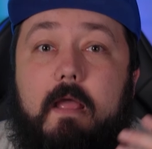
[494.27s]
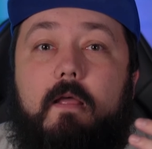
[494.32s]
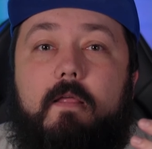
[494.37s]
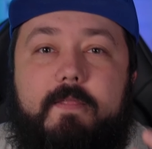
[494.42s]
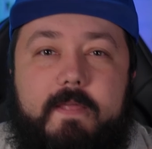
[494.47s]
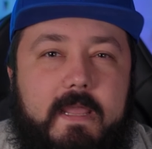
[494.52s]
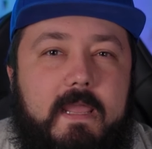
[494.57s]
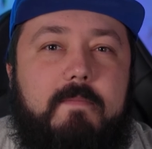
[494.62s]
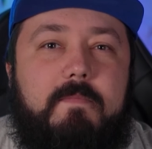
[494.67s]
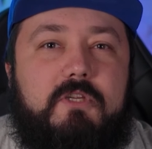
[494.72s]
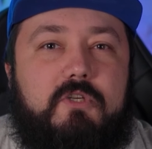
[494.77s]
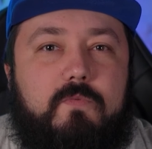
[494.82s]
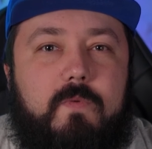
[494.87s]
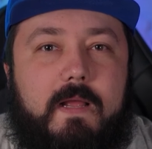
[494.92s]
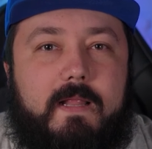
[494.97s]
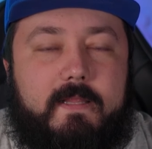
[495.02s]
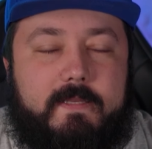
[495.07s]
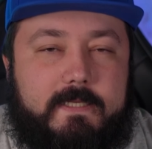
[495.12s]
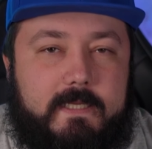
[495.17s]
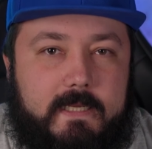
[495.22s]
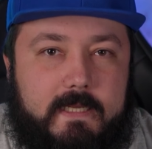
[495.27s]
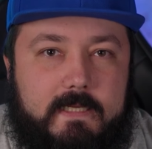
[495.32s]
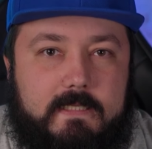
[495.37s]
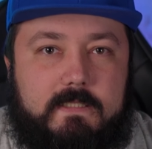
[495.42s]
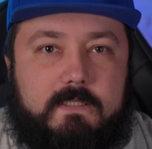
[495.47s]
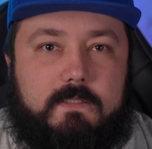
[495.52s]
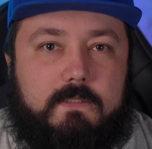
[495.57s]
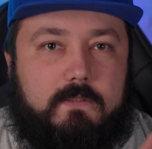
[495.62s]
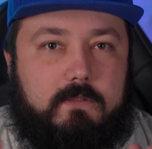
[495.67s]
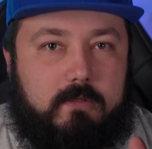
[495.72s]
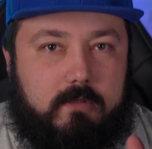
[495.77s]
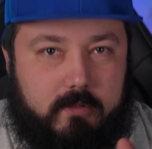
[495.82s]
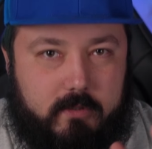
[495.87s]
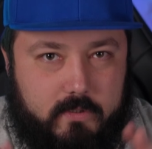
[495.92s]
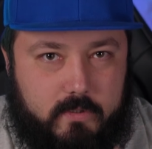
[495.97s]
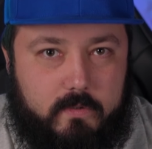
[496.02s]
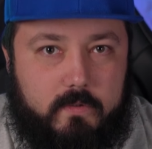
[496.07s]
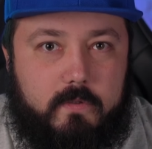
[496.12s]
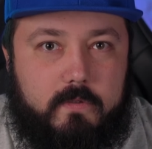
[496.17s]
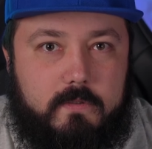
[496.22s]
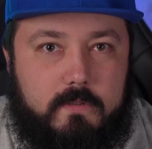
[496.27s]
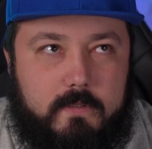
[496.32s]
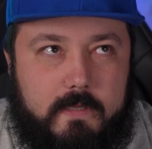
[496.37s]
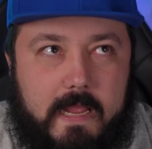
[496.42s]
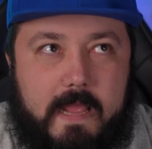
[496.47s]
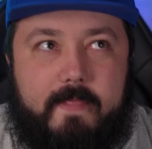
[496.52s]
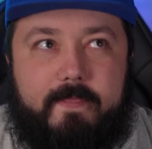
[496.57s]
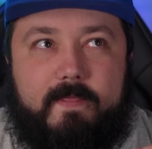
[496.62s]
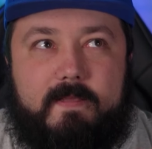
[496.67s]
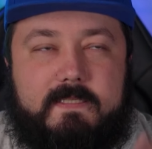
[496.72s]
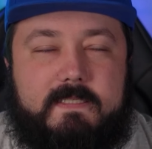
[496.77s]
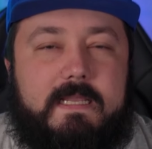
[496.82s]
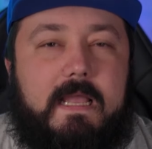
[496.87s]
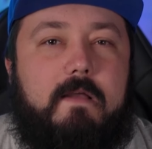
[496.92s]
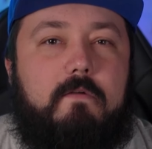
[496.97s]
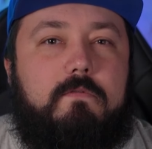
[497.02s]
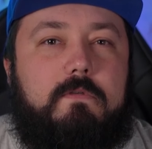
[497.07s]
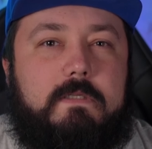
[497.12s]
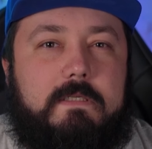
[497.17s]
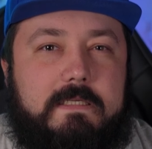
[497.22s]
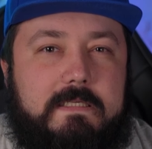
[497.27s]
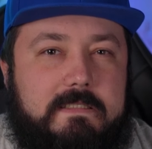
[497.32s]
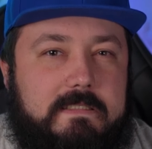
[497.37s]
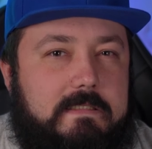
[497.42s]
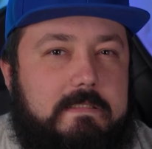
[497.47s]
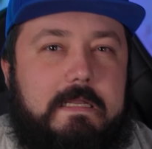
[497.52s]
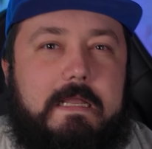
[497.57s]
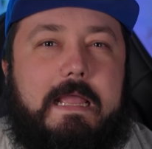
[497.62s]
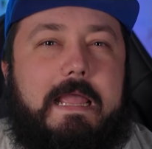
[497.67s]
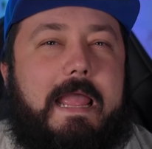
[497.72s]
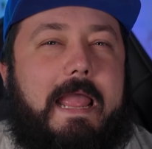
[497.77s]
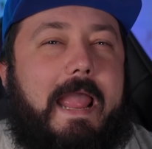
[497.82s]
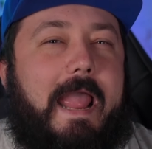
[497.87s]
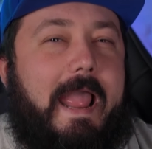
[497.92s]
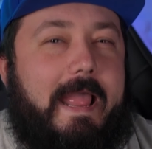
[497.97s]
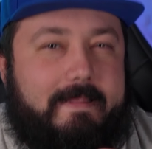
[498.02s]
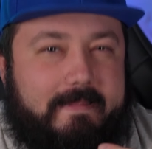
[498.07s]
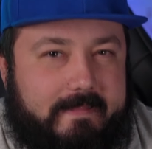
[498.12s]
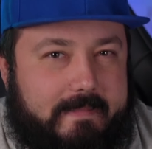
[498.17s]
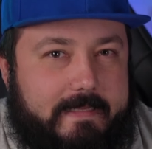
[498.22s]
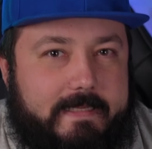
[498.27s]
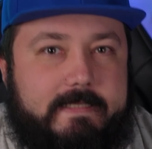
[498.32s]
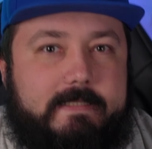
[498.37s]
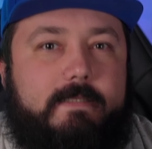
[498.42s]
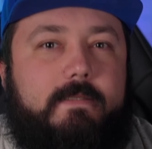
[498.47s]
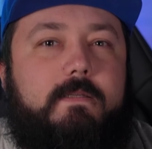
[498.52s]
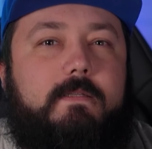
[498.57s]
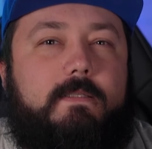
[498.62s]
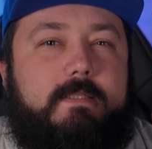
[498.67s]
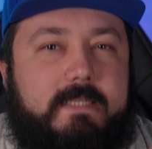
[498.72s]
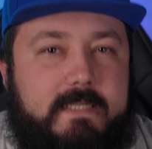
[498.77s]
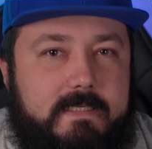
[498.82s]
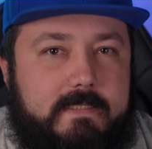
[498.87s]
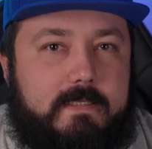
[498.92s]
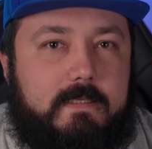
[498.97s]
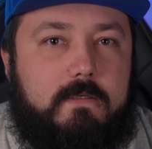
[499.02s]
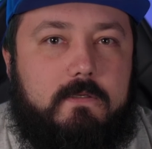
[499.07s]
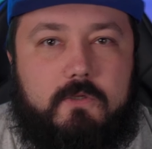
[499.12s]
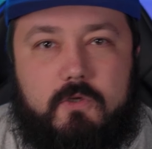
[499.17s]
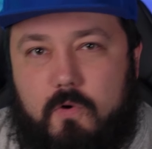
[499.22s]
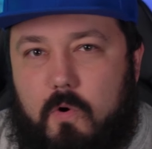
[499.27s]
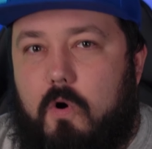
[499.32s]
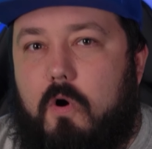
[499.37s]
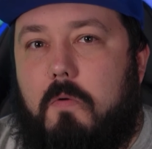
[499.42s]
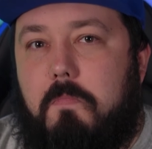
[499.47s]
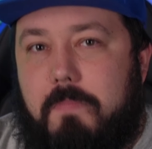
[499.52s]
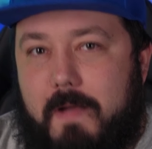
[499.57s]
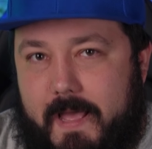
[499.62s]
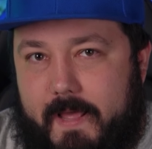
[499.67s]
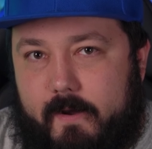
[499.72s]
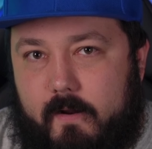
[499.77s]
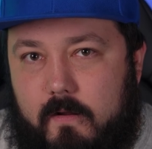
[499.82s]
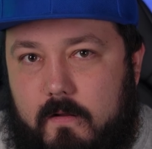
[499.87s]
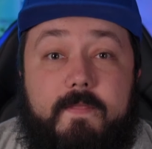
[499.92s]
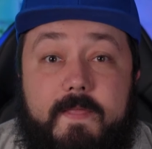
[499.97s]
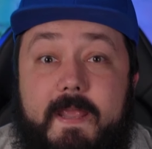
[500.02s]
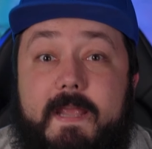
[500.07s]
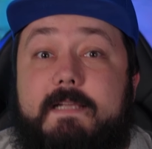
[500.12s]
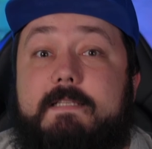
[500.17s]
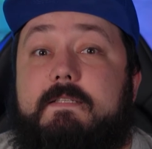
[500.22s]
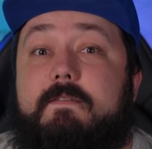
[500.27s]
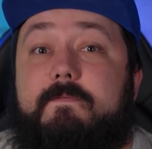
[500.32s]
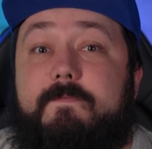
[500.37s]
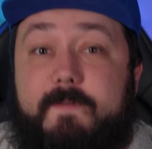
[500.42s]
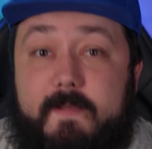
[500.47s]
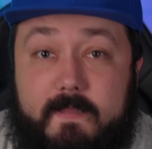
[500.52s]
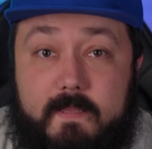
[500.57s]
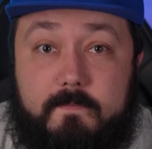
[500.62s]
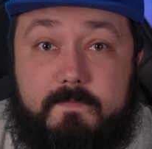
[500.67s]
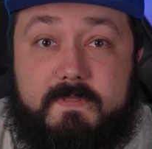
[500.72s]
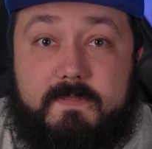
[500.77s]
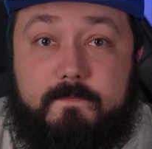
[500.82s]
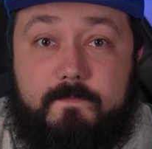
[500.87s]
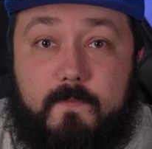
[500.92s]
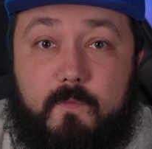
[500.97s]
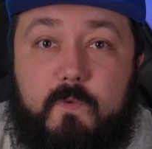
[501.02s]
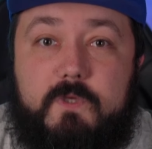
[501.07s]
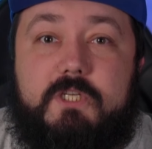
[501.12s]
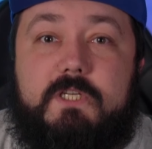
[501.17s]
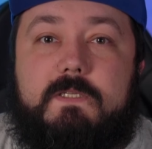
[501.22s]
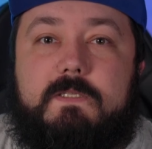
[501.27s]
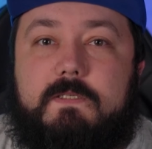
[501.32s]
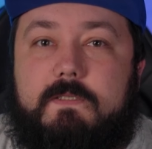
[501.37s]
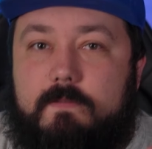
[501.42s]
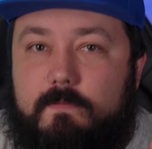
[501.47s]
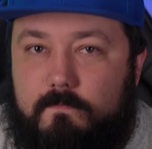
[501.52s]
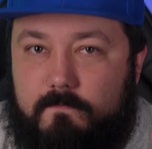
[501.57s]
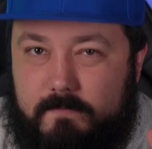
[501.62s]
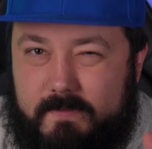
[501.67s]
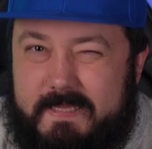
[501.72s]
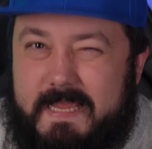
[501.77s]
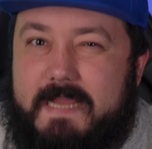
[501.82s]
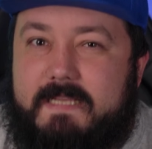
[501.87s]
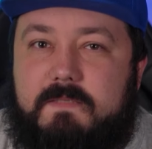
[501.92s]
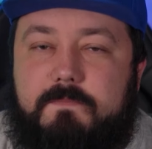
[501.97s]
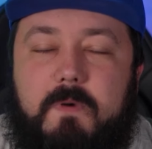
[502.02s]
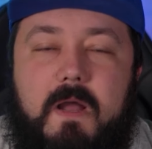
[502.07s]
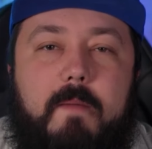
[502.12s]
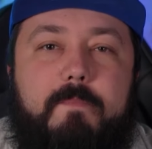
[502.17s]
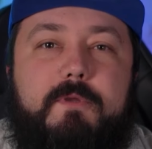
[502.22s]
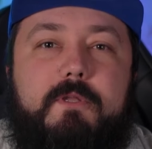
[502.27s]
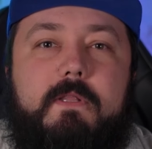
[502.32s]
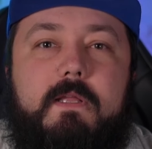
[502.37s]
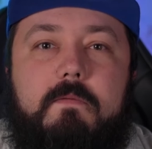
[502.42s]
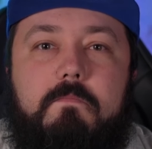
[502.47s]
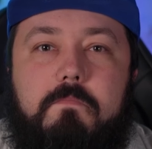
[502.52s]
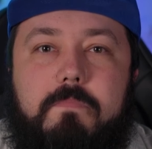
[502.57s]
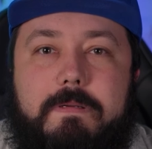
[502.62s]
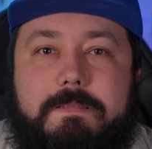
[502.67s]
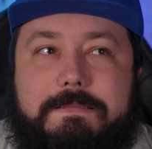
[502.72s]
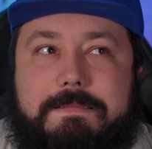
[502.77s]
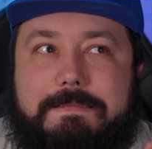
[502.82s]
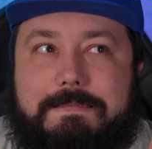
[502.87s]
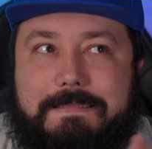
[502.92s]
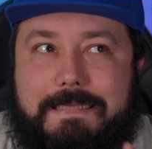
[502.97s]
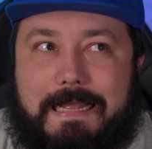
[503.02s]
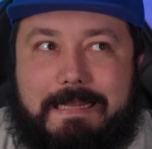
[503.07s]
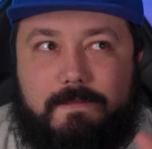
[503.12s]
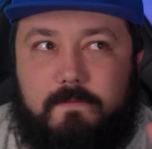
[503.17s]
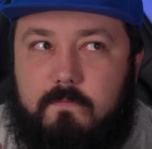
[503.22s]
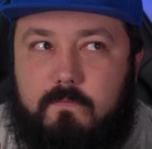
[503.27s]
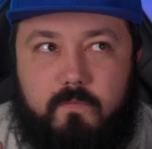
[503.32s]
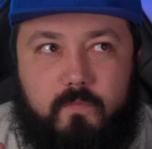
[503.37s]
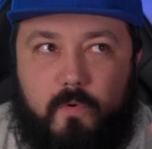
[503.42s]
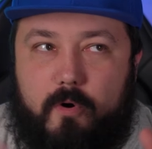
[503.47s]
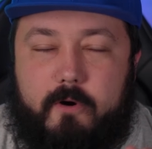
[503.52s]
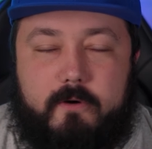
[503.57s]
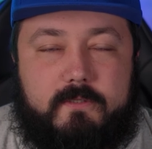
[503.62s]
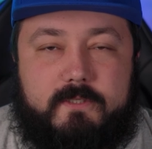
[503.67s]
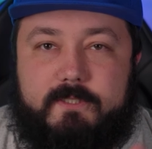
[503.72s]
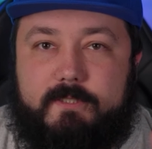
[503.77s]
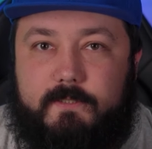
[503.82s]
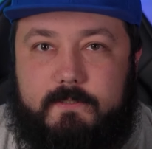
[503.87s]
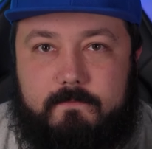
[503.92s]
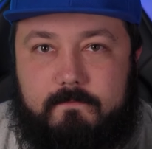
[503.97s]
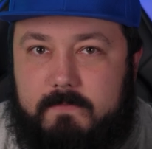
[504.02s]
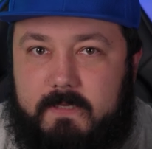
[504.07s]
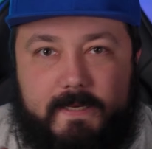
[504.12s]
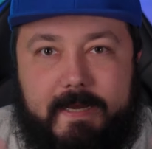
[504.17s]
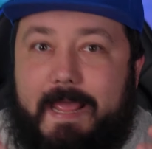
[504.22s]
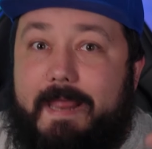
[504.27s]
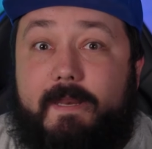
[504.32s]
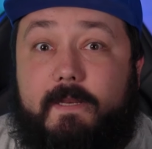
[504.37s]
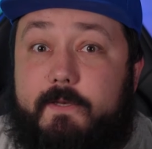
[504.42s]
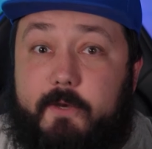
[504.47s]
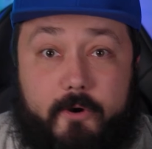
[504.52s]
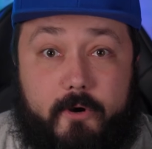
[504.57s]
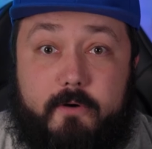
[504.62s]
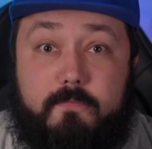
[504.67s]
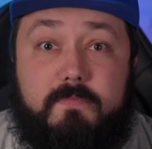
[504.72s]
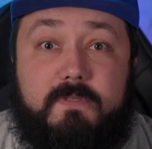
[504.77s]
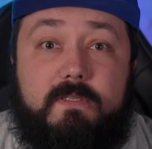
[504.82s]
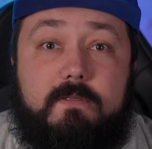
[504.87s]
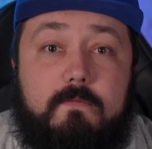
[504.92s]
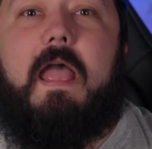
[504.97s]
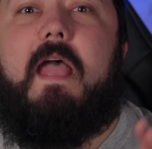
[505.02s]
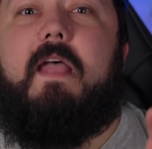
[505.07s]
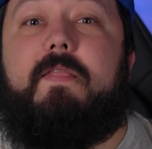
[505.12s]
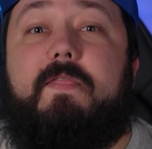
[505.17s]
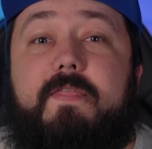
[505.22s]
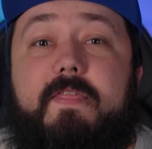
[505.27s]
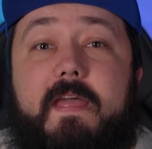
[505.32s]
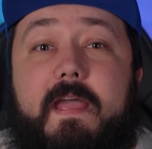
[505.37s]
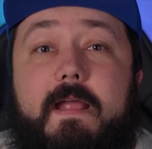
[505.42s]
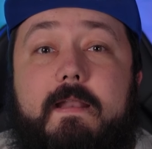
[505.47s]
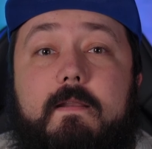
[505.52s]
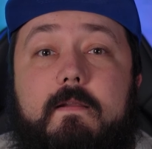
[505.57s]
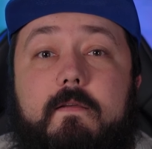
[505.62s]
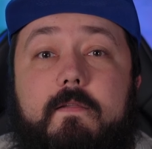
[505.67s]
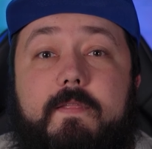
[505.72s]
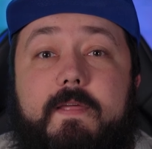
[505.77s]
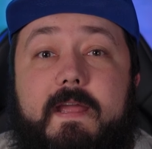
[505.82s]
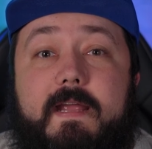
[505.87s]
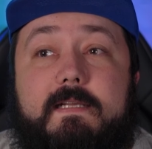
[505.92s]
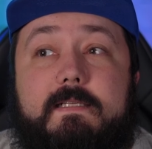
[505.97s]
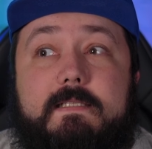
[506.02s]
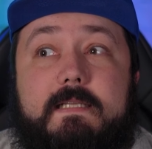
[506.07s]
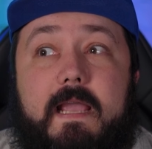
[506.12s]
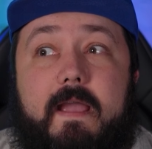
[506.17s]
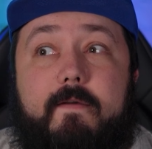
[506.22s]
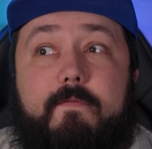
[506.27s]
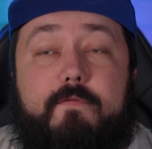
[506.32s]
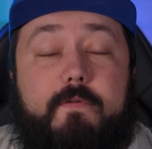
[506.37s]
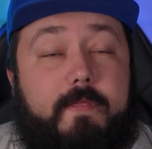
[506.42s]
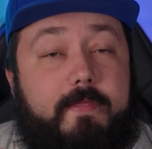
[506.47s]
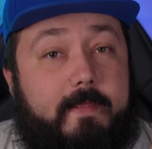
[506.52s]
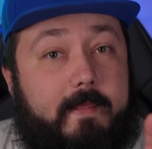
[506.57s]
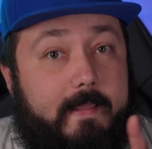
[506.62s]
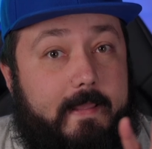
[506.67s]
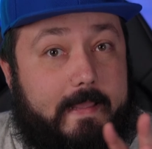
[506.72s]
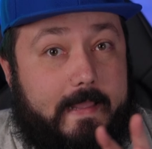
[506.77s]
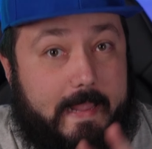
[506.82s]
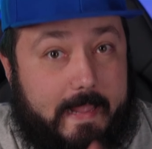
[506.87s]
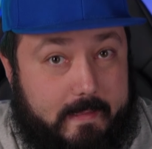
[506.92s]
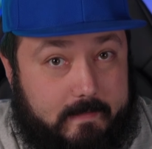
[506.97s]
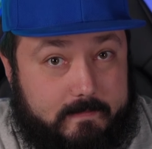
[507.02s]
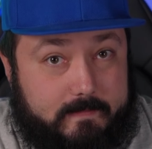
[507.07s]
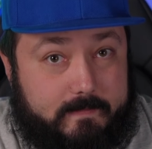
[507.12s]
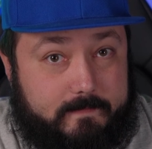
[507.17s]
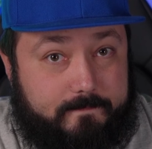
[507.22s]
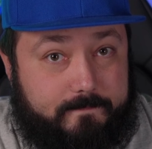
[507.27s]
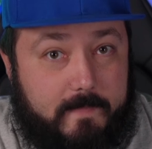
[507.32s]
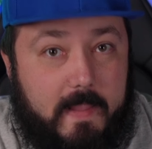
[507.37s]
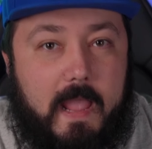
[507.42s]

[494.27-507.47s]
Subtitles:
The image quality is good and the sound is at least decent or better. There's Philips, which is less popular but not worse in any terms. And then there's everything else.